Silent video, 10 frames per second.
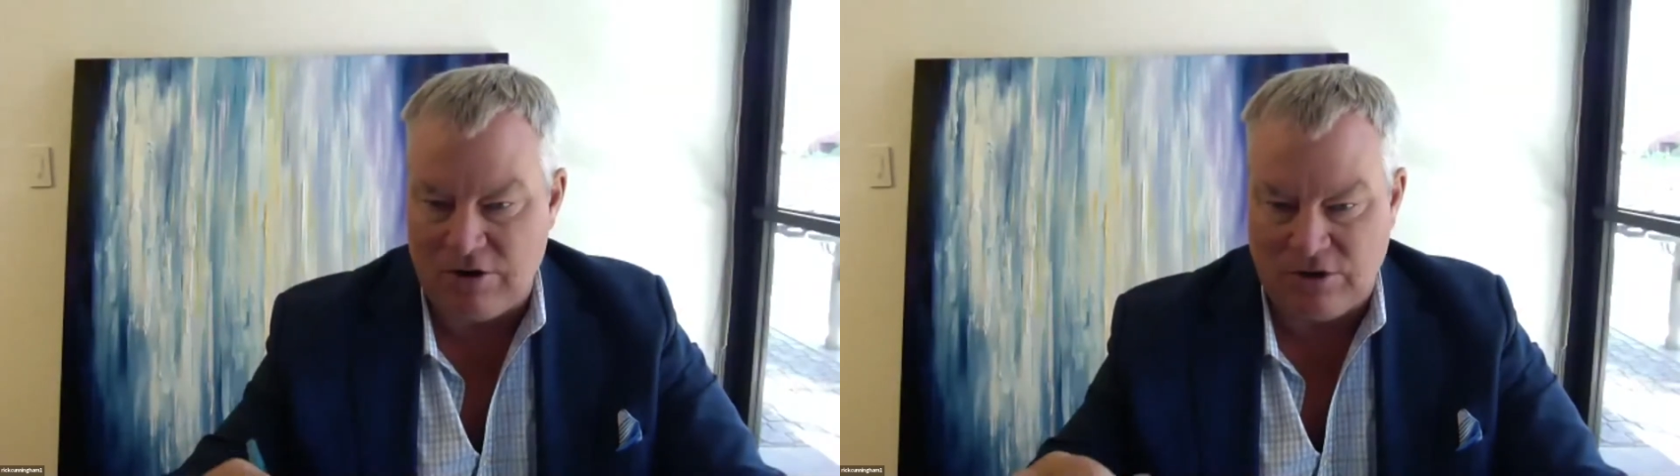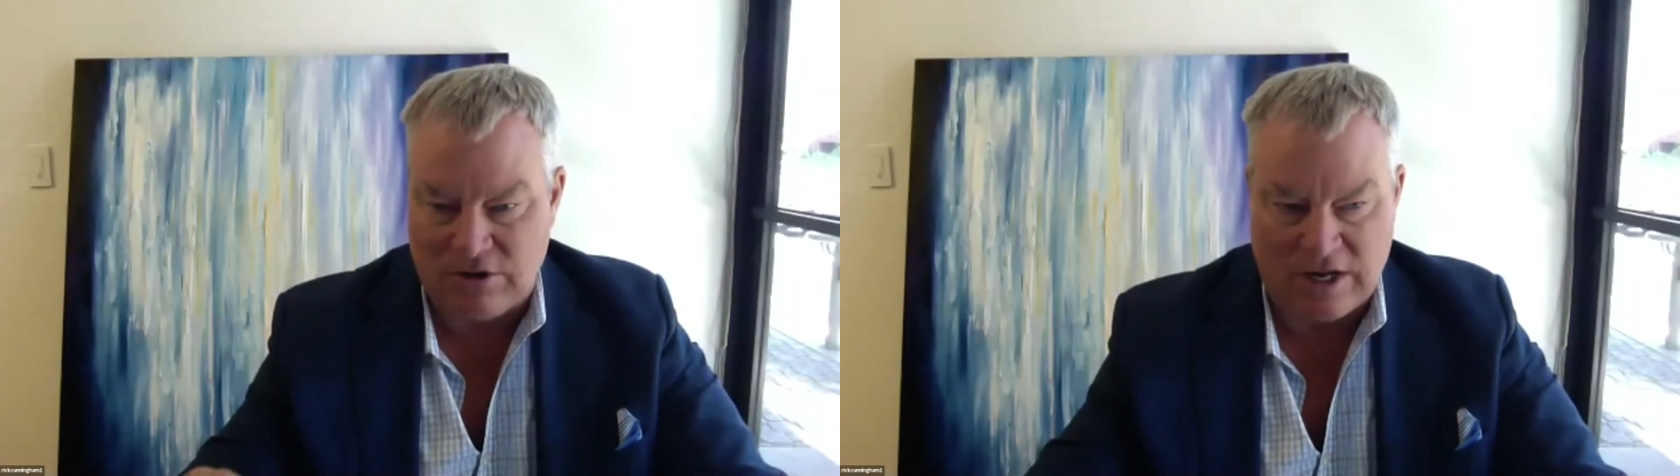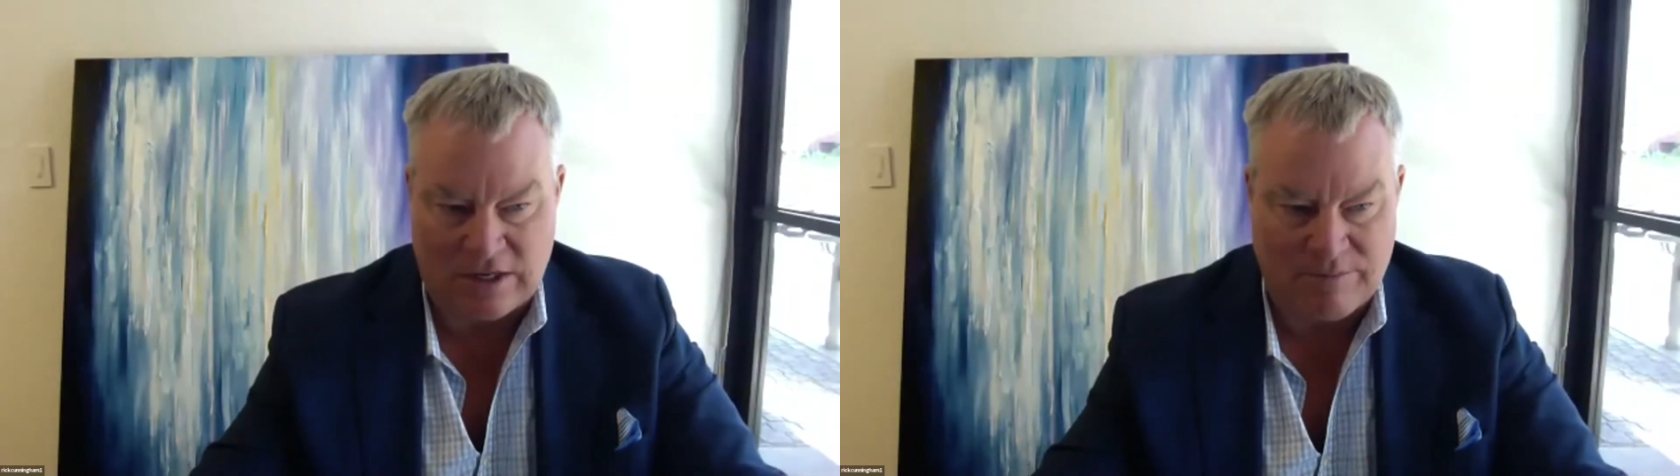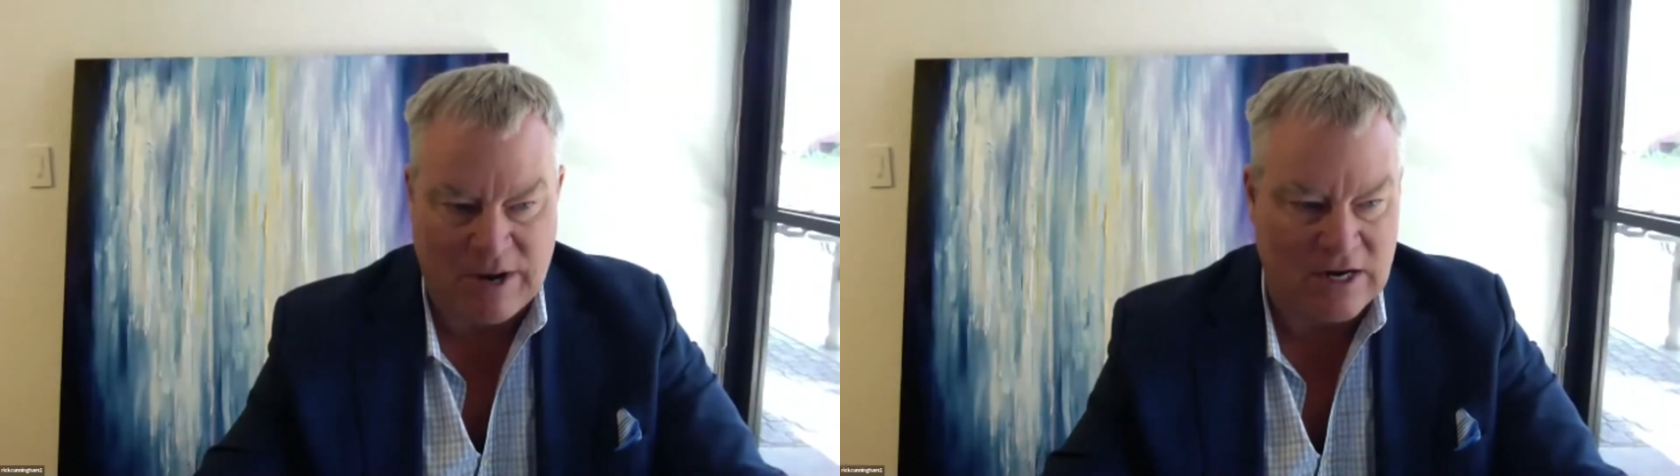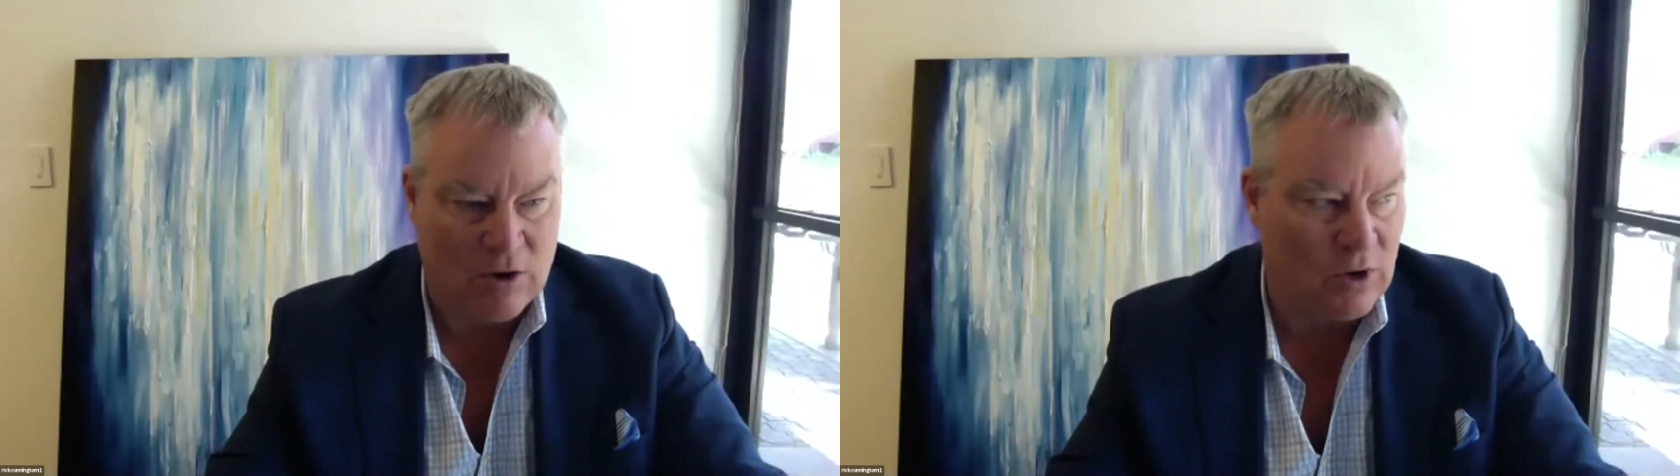
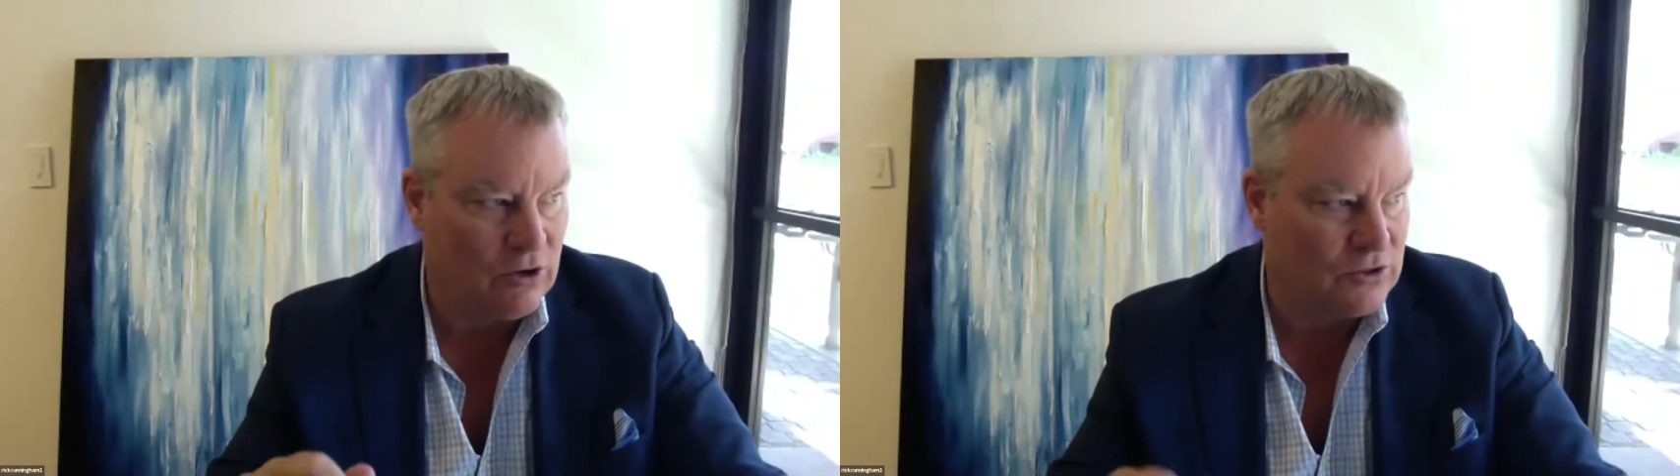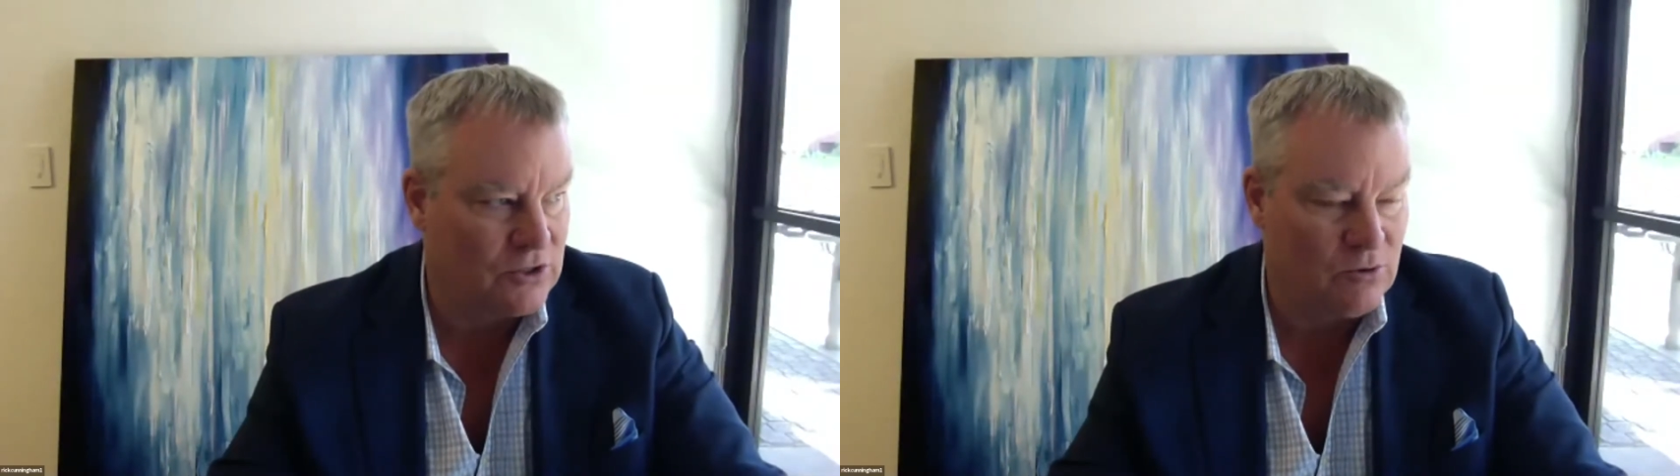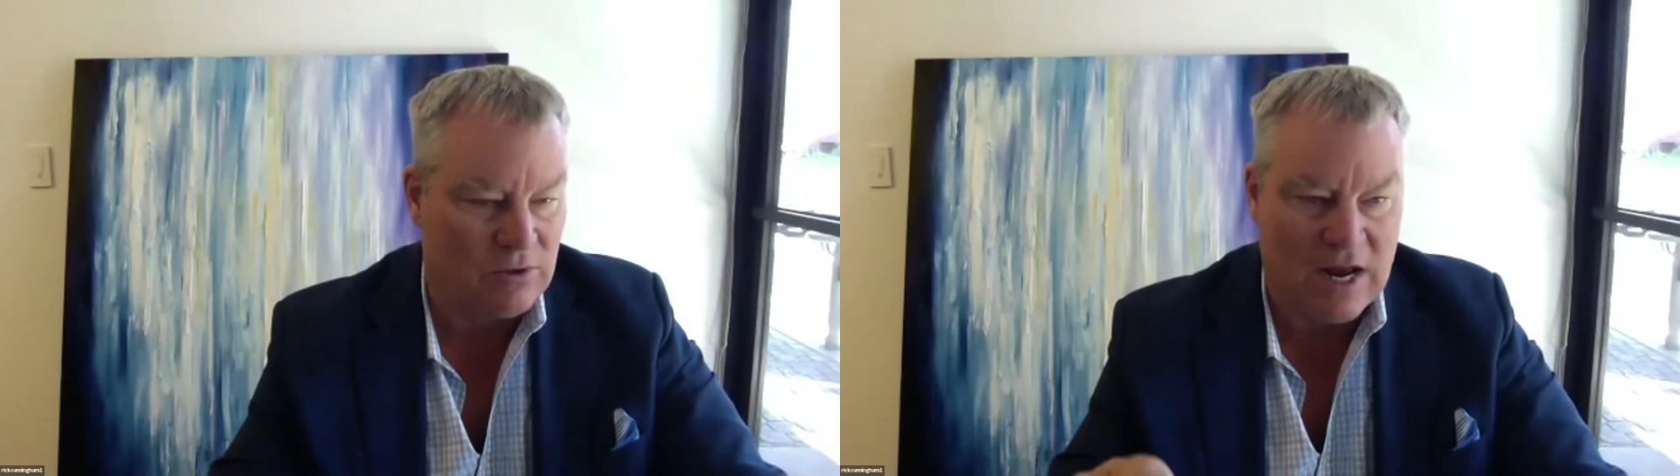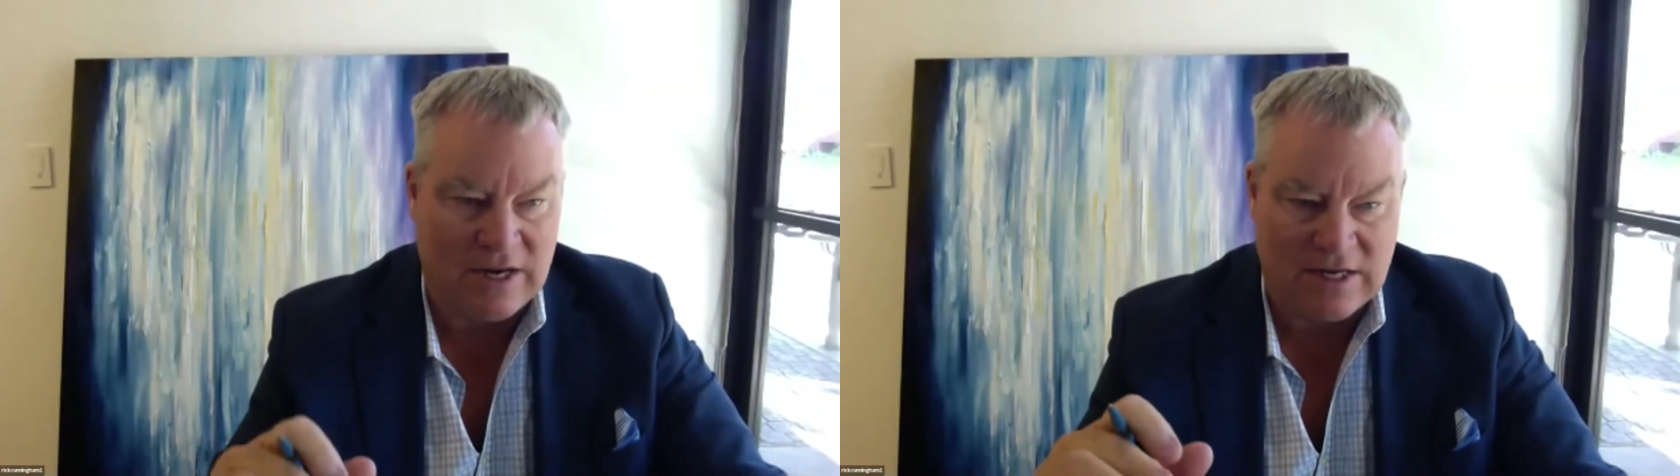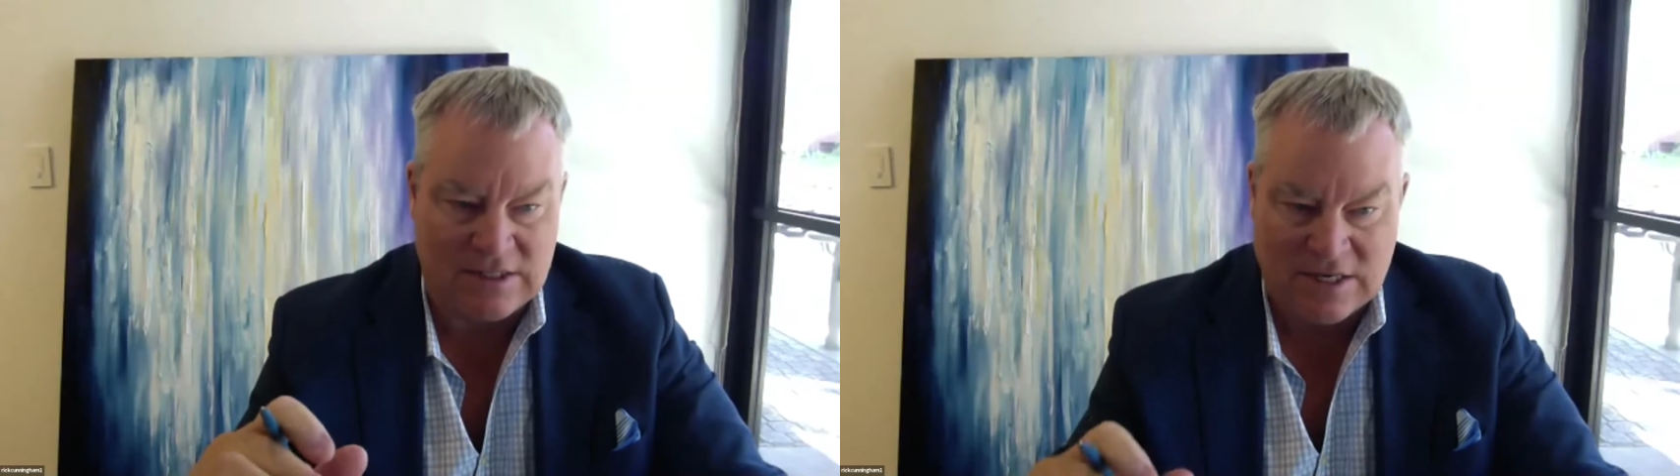depending on where your sewer line
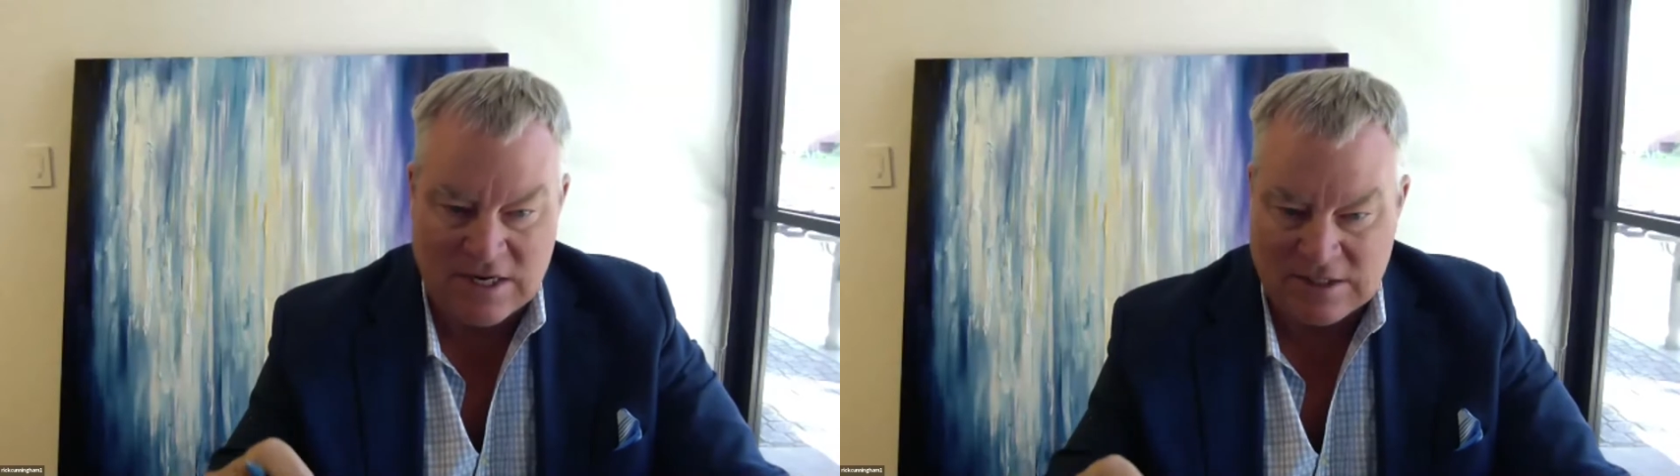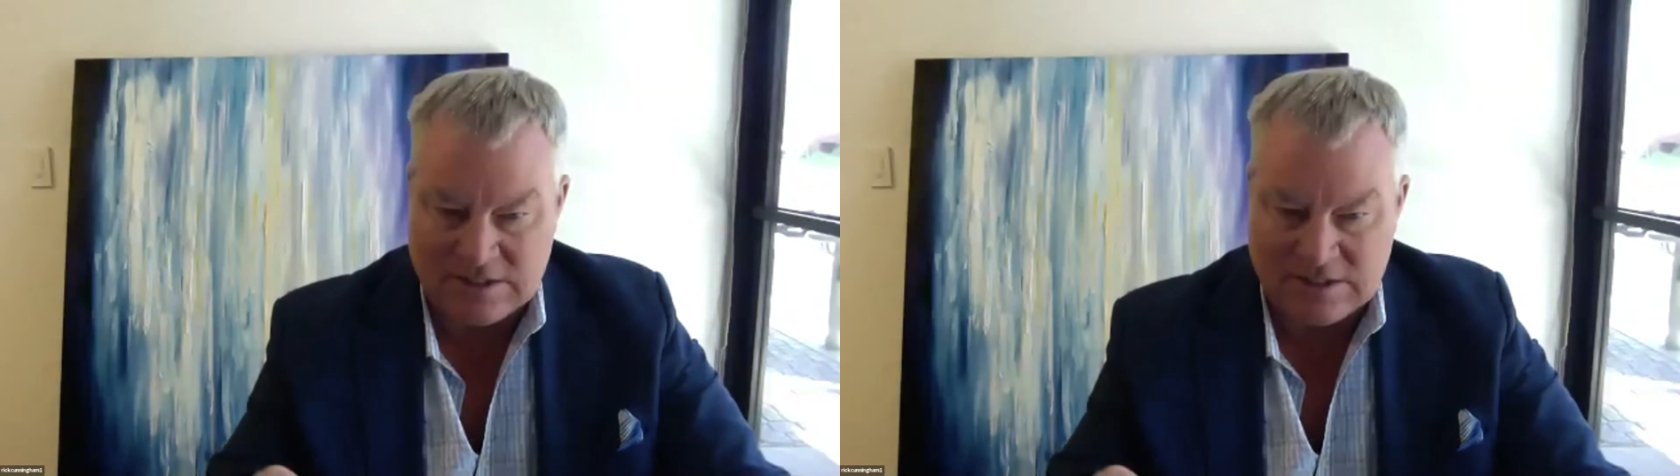is,